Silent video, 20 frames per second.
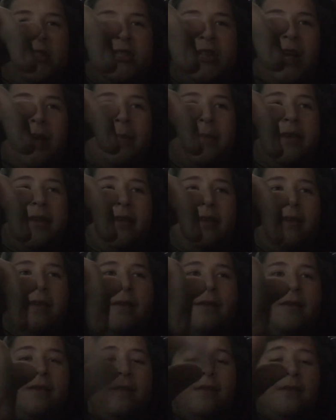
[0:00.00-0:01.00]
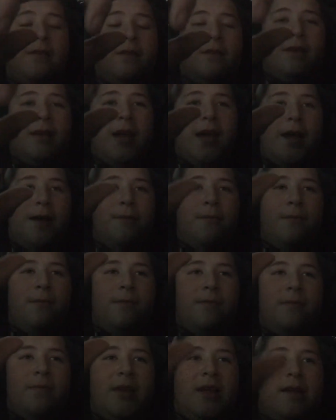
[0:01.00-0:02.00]
Chappy.
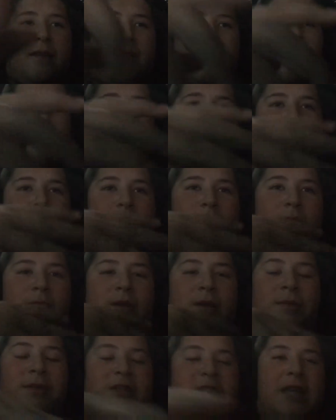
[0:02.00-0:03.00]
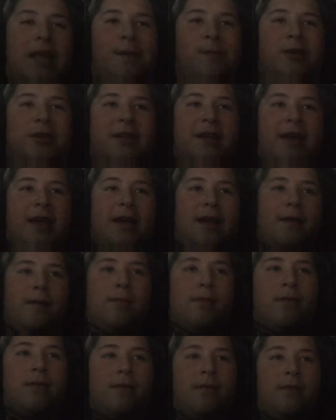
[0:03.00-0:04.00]
Um, it's our pretty much gamer
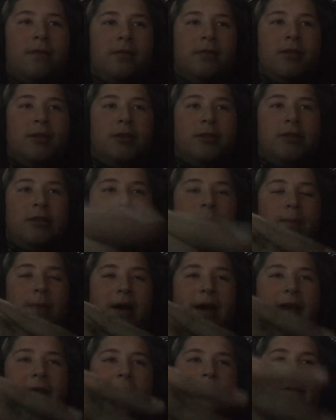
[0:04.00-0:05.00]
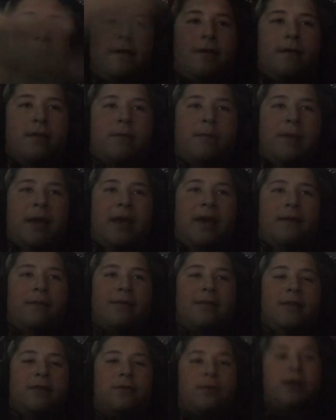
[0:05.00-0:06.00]
tags, just mine. There's no space
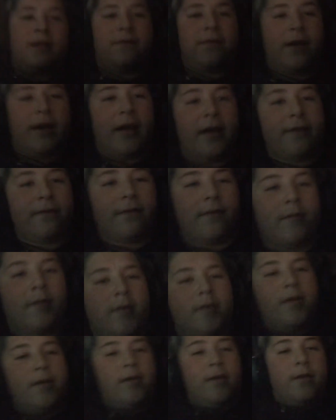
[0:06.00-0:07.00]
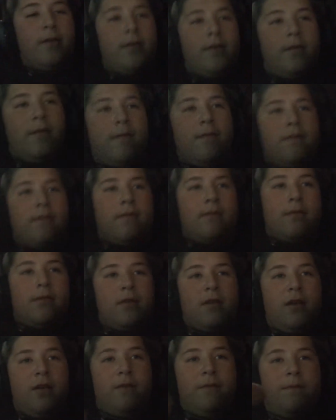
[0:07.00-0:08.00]
in the 25.
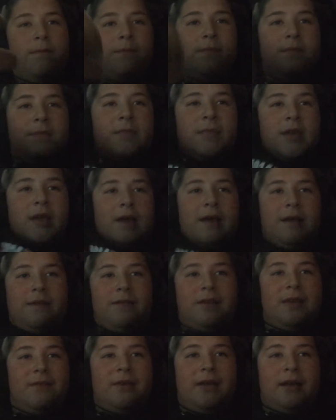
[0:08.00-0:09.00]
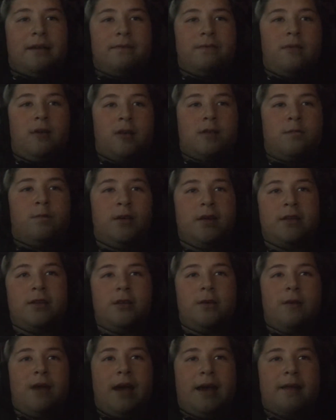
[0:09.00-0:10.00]
So yeah, if you have Xbox One,
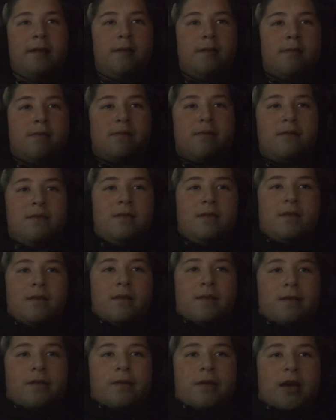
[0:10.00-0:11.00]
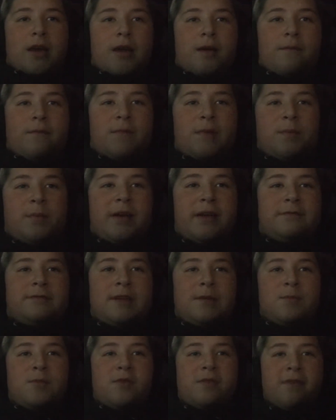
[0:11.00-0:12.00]
go add us. Um, we play
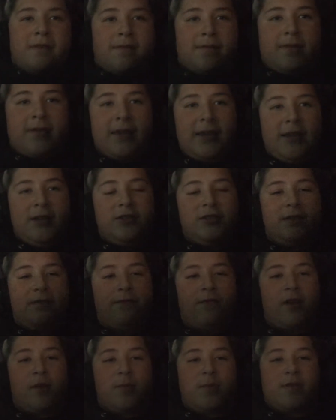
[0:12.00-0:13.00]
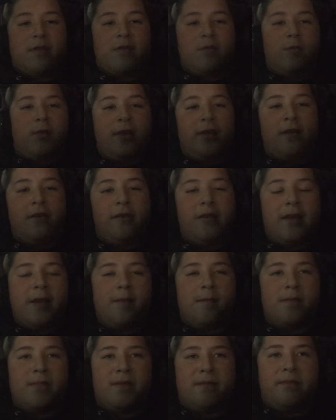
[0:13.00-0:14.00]
Rainbow Six Siege and Farming Simulator,
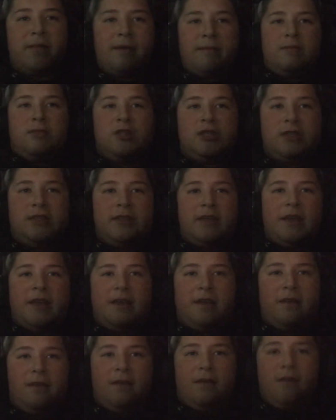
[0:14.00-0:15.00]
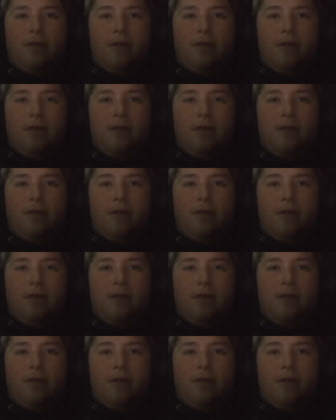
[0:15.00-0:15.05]
and sometimes GTA.